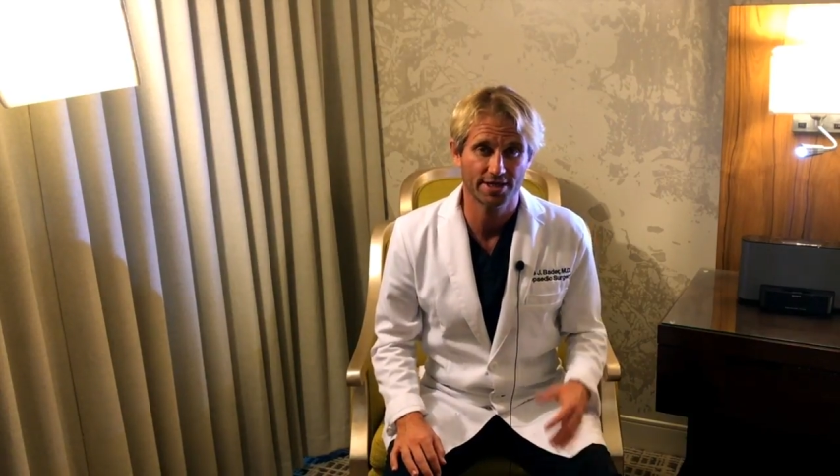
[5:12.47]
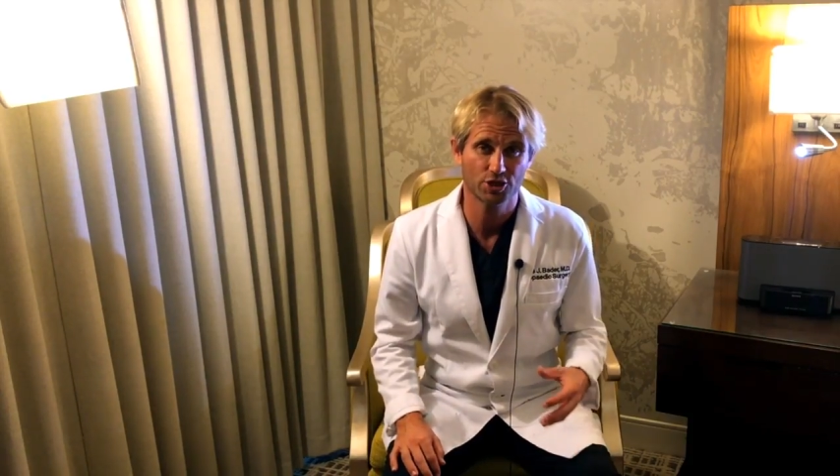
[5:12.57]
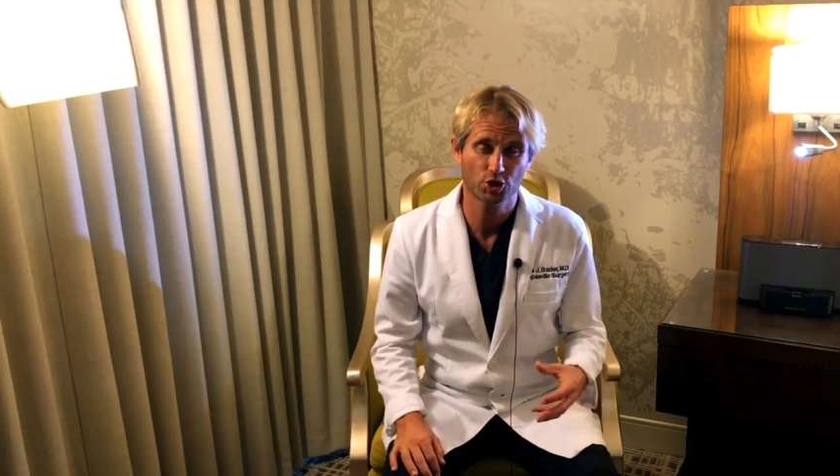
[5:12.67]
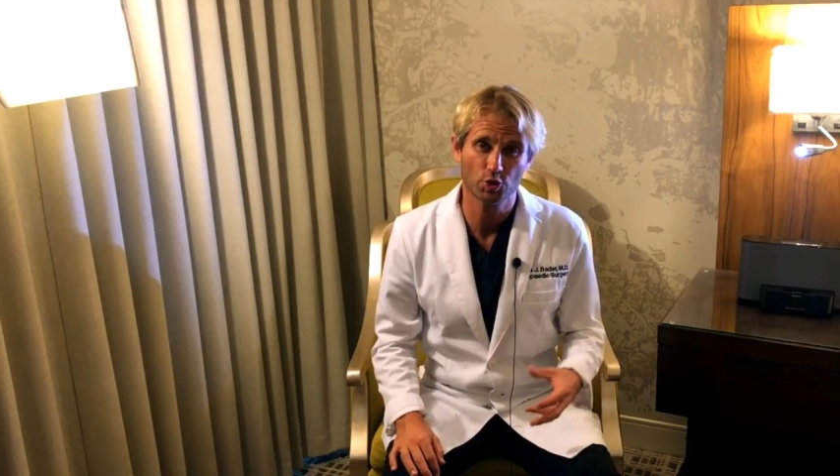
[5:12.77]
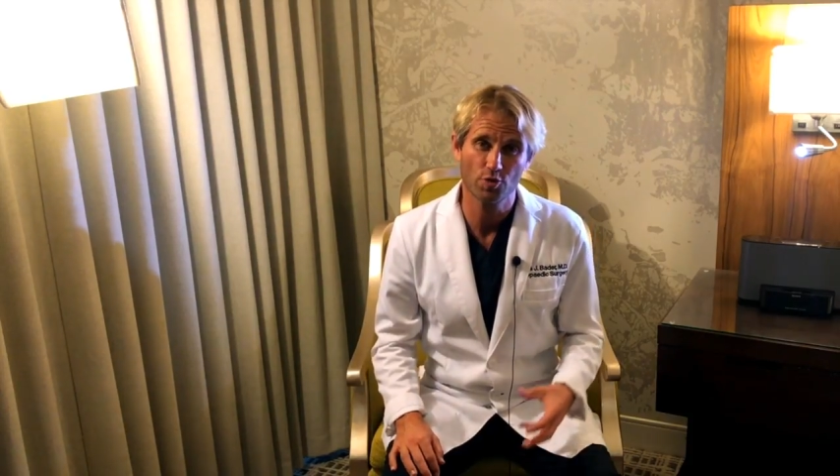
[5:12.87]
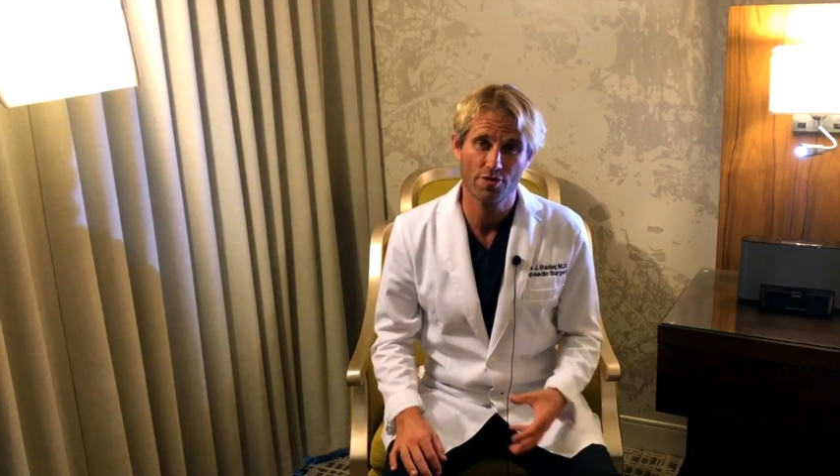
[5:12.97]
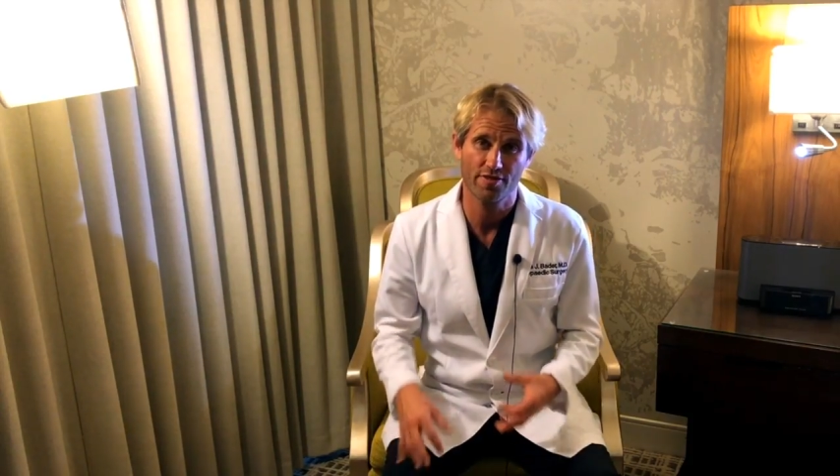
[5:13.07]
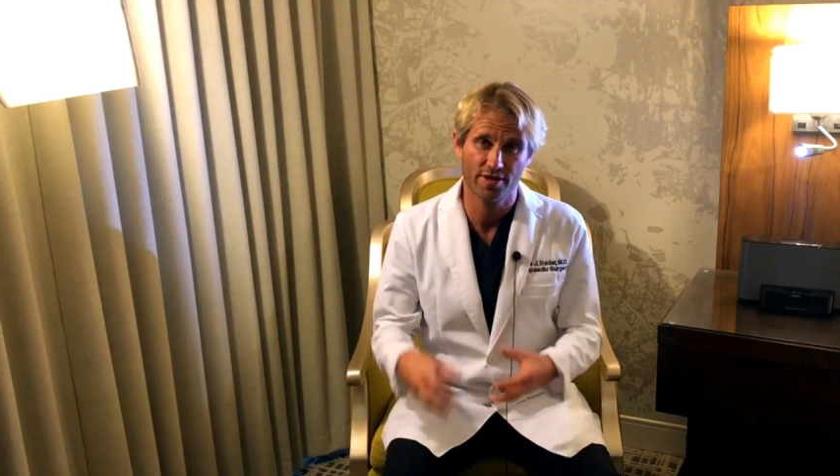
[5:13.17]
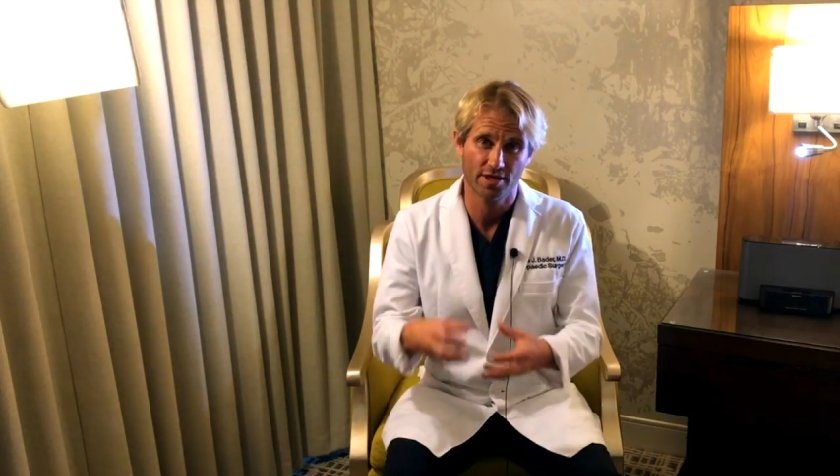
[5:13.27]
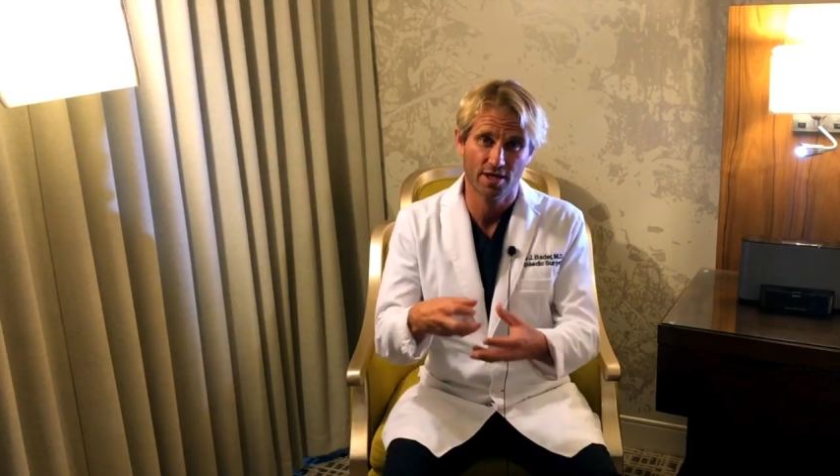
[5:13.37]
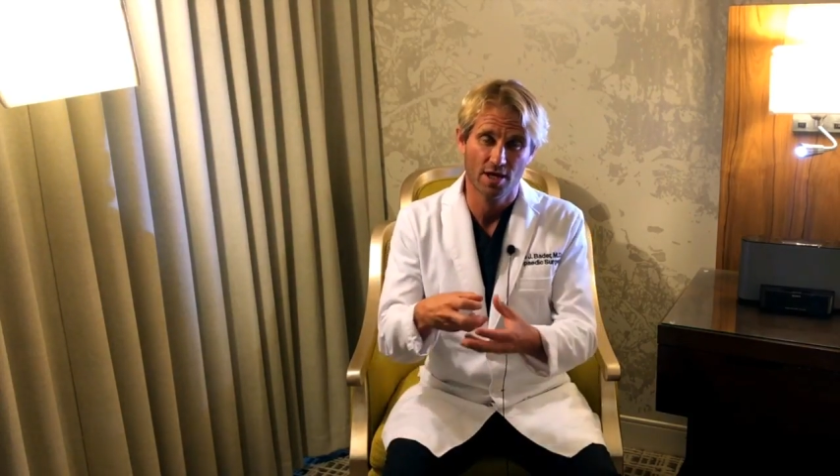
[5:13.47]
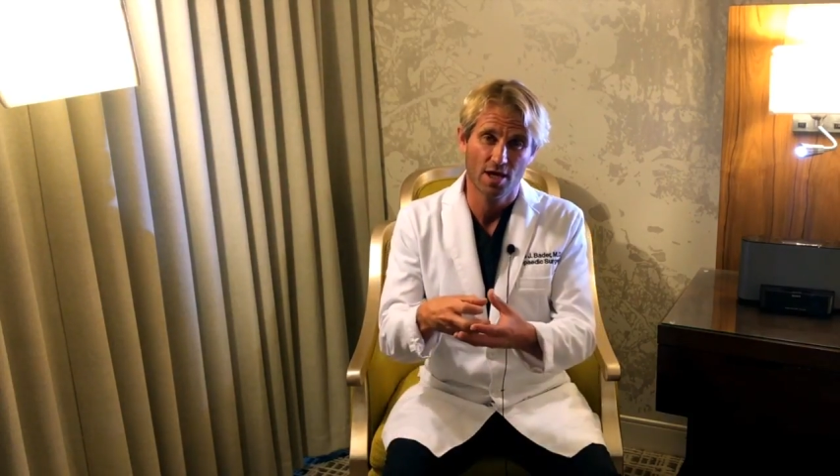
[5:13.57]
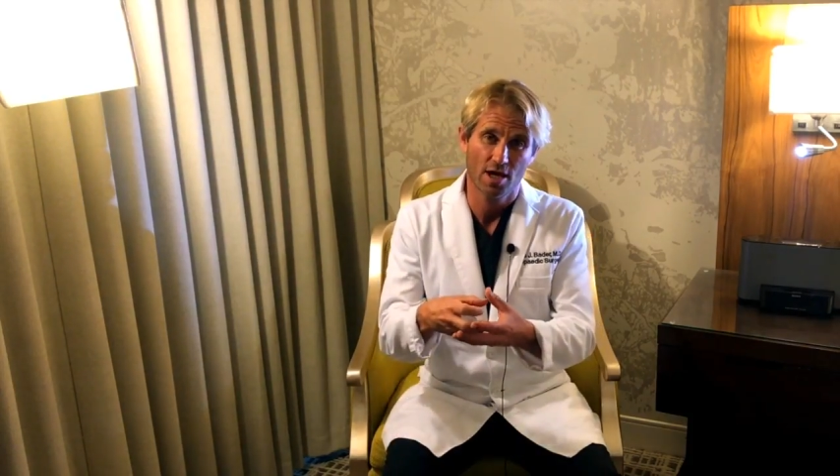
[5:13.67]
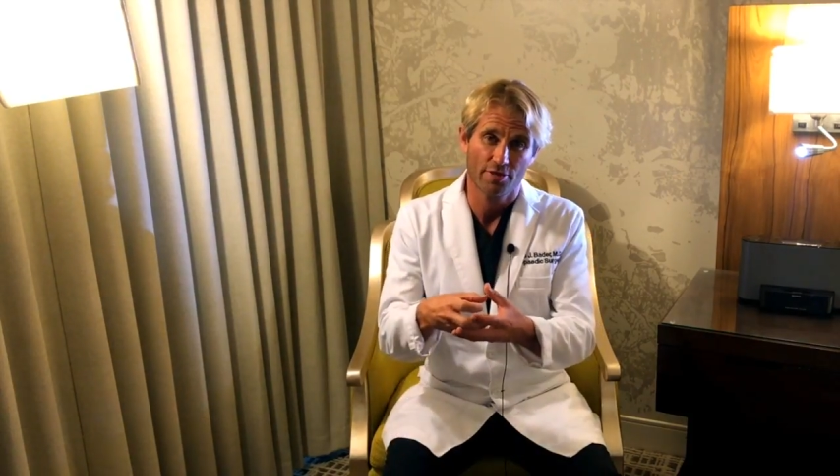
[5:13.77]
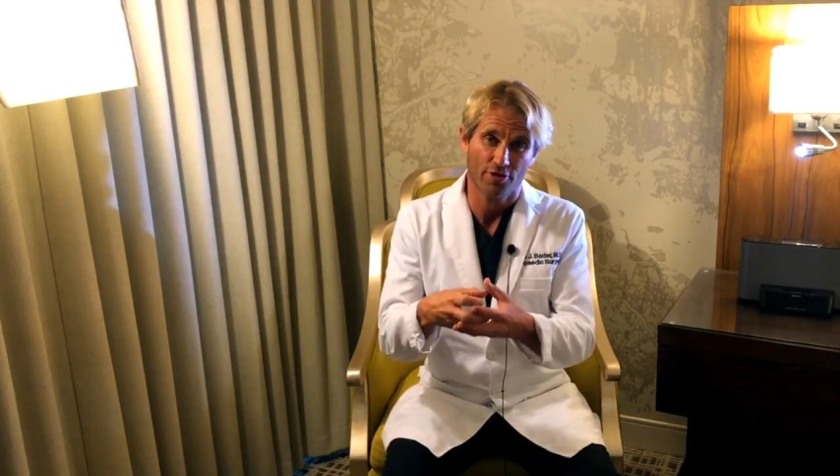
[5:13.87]
In truth, the
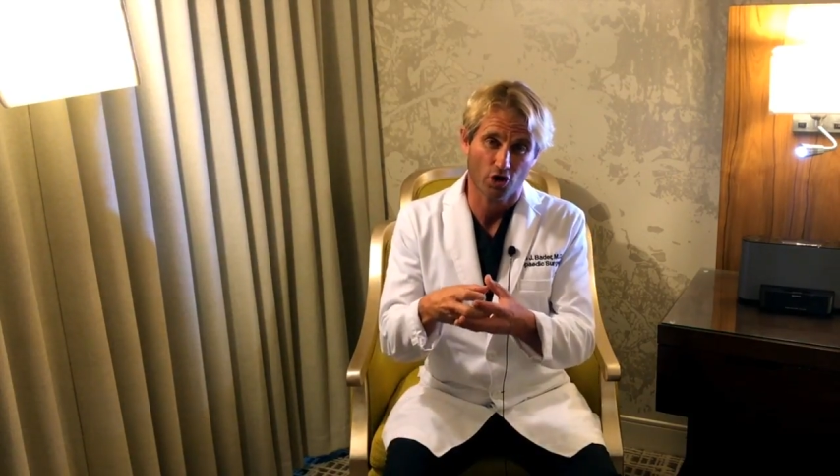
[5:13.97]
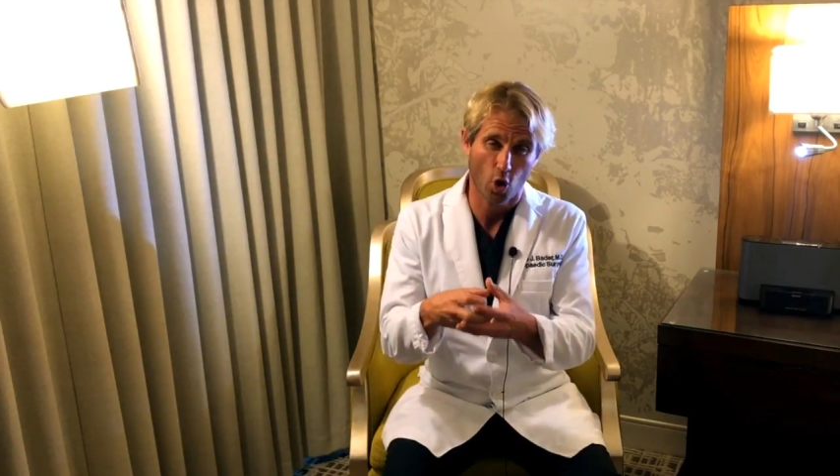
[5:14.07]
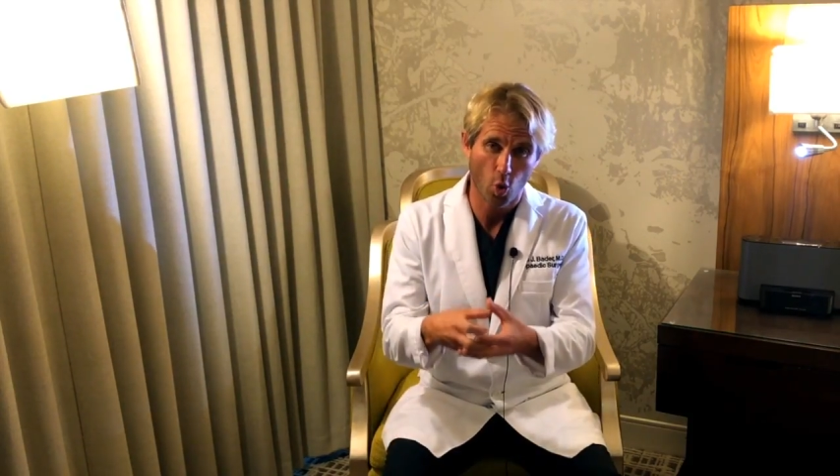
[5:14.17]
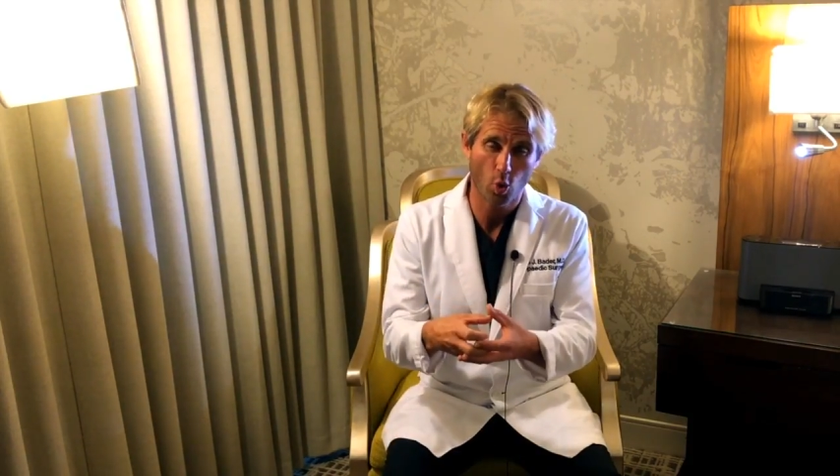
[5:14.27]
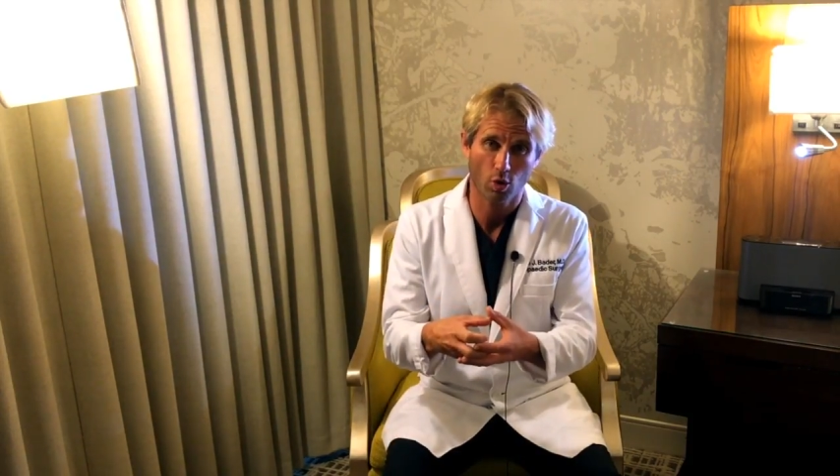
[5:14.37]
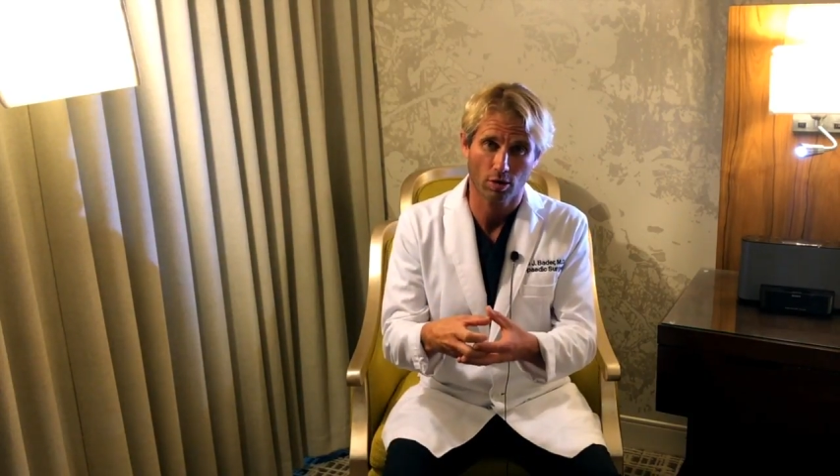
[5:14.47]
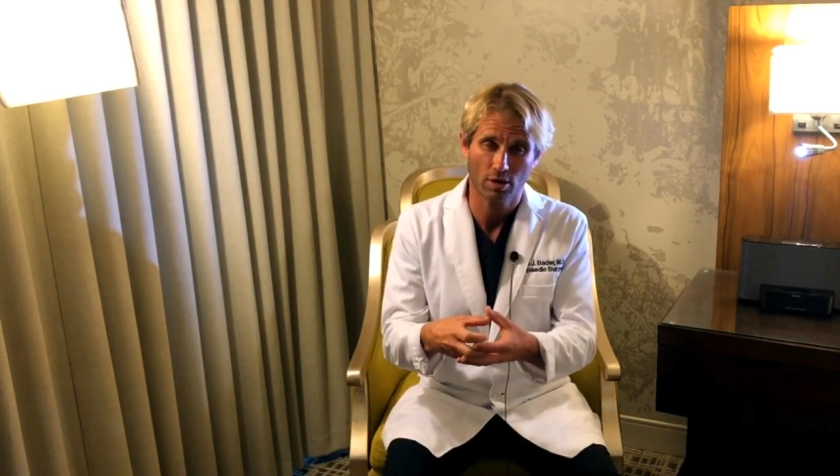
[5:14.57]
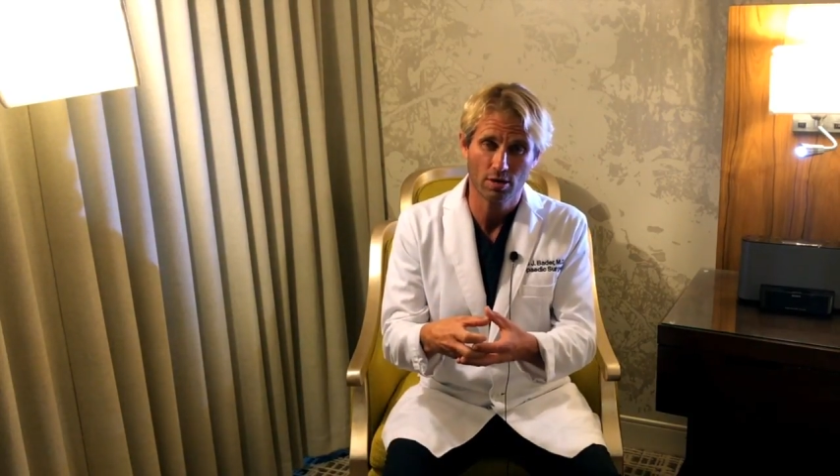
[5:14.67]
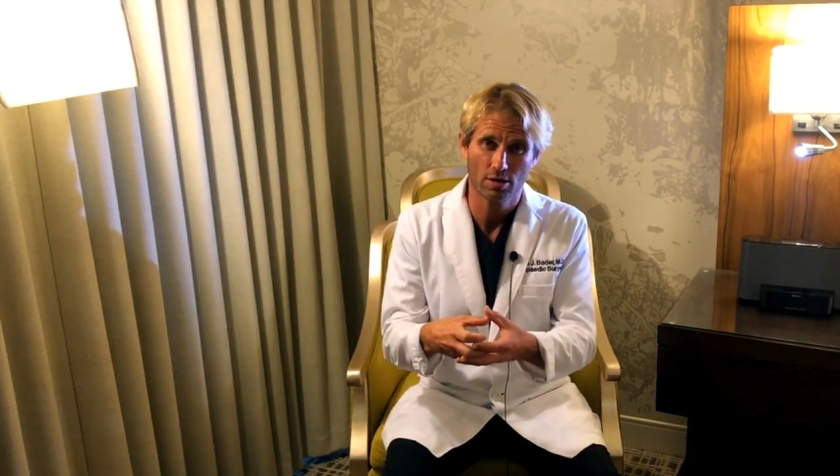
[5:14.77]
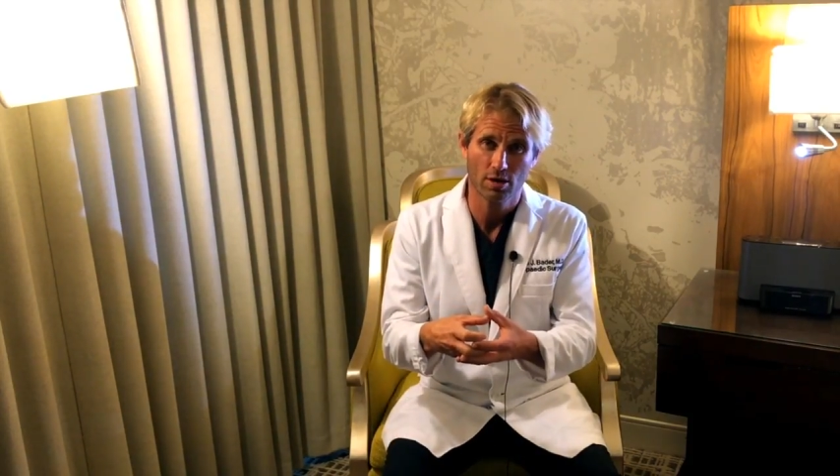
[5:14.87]
core